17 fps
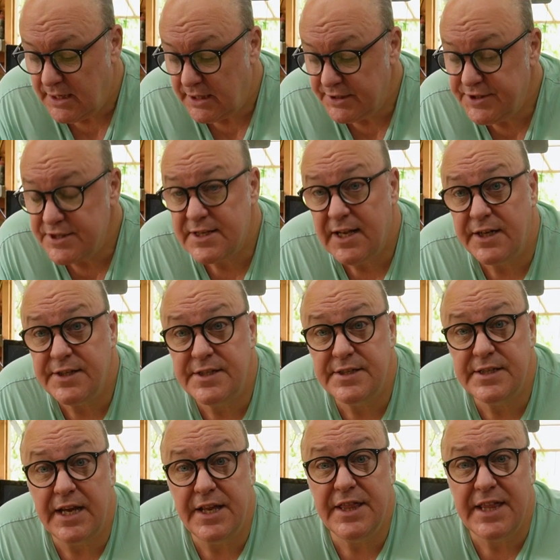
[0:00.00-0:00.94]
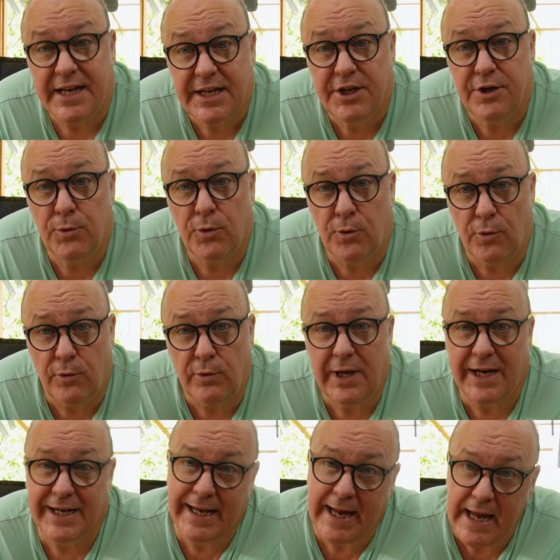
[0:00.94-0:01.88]
I'd just like to say thank you all
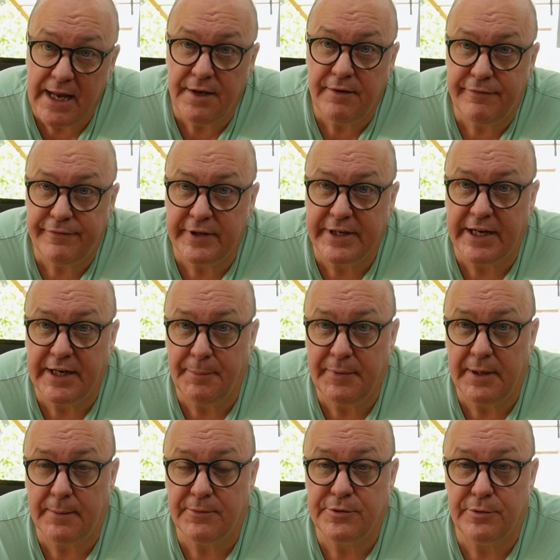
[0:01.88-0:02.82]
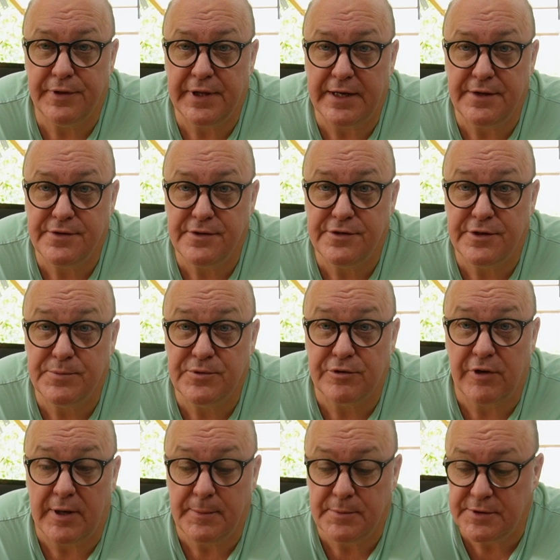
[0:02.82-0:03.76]
again for getting me up to 1,000
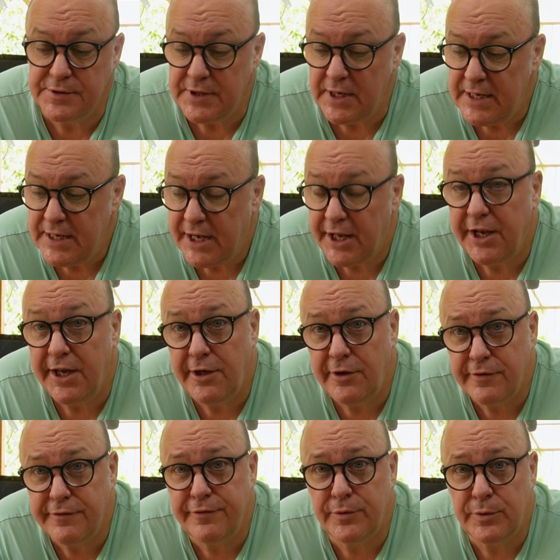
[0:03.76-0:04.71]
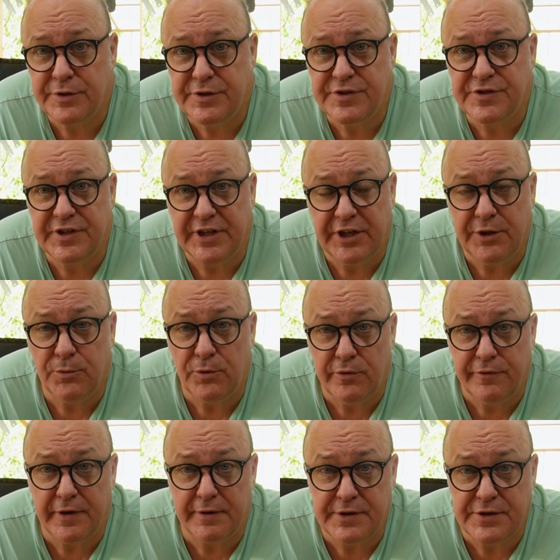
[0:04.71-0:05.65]
subscribers, and I look forward to seeing you
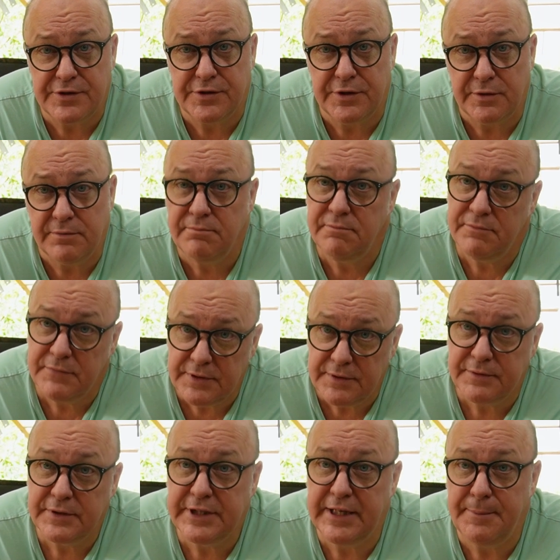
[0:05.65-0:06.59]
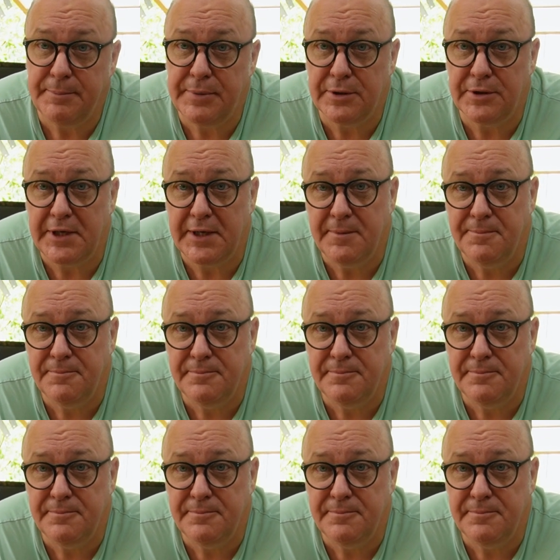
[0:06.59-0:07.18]
all very soon. Keep building.